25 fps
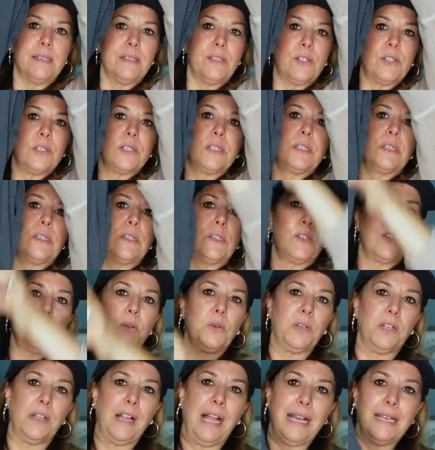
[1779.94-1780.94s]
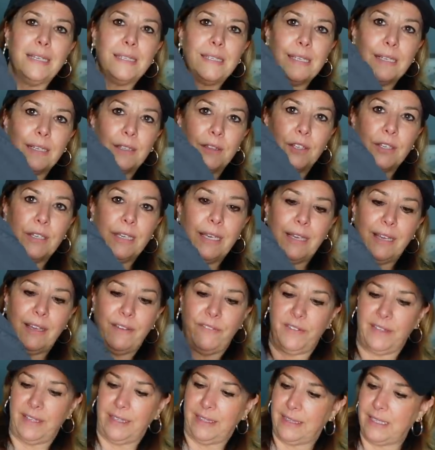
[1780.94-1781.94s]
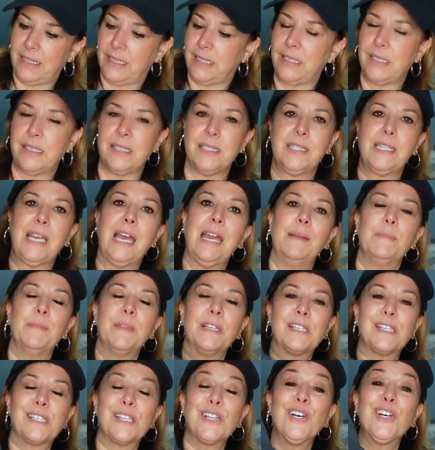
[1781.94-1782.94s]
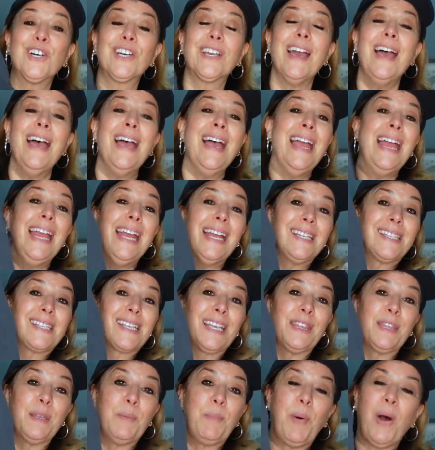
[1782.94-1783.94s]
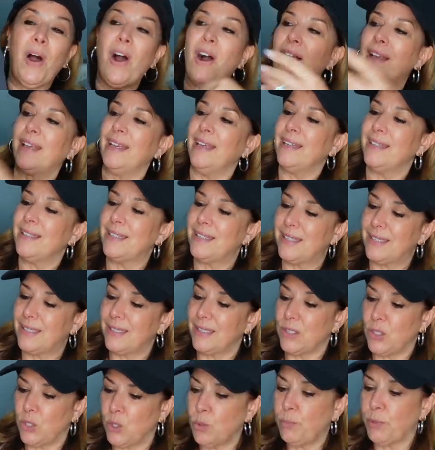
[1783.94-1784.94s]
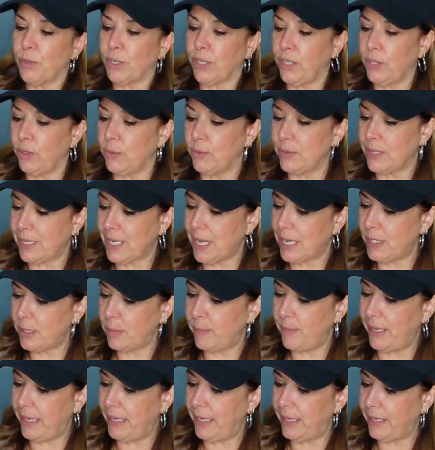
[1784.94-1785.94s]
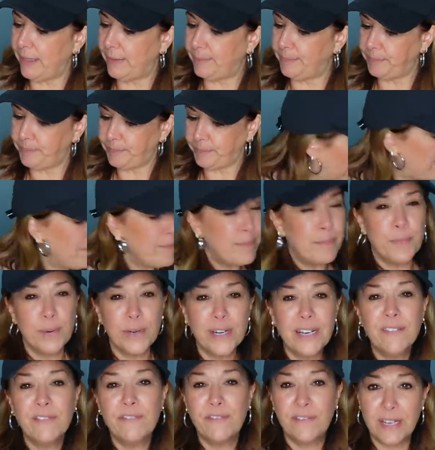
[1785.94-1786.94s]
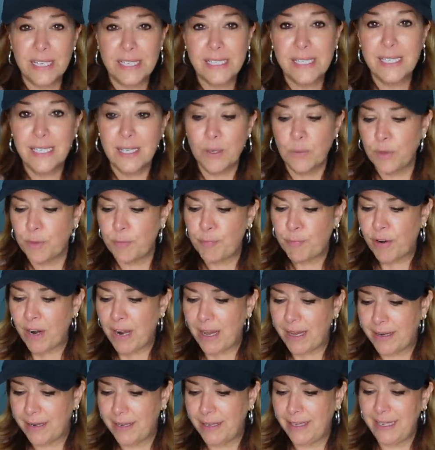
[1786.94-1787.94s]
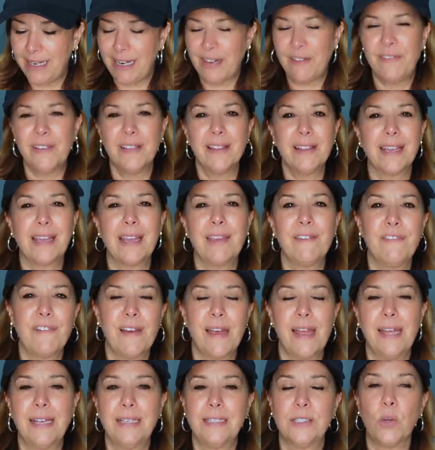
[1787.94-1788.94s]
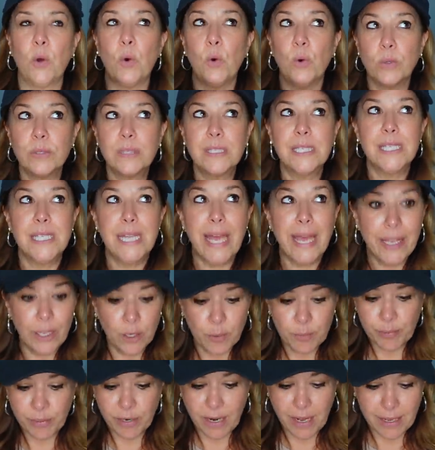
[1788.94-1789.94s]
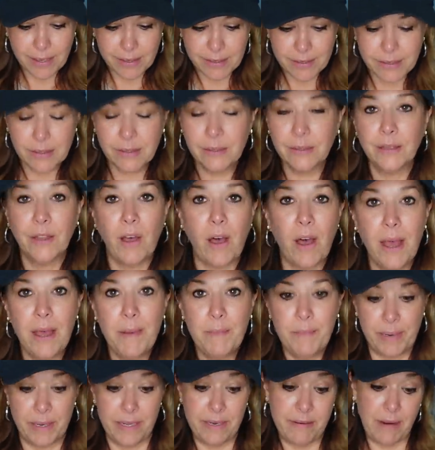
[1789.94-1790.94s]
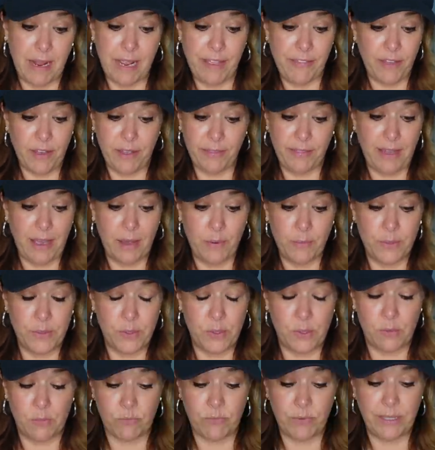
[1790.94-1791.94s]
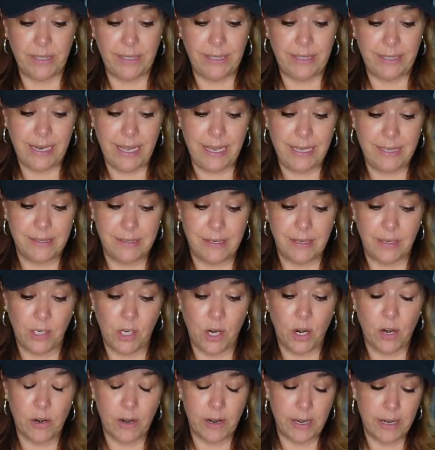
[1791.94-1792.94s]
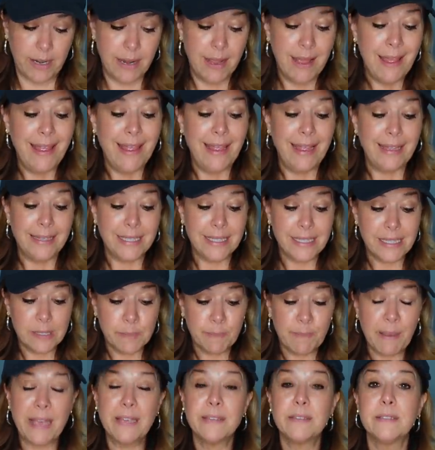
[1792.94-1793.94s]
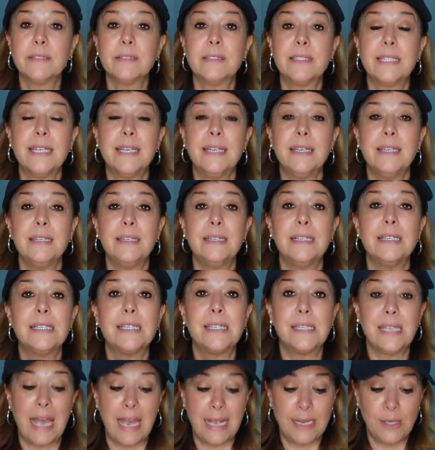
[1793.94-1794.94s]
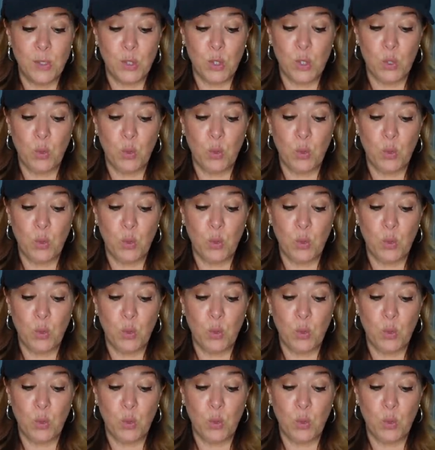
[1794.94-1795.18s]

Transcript: is just so classic looking. I feel like this is a timeless look. It's got the pockets, super cute, size medium. I'm pretty fussy with Prana and I feel like I find old style Prana a lot, but I thought that was really nice and current. This is Pendleton, size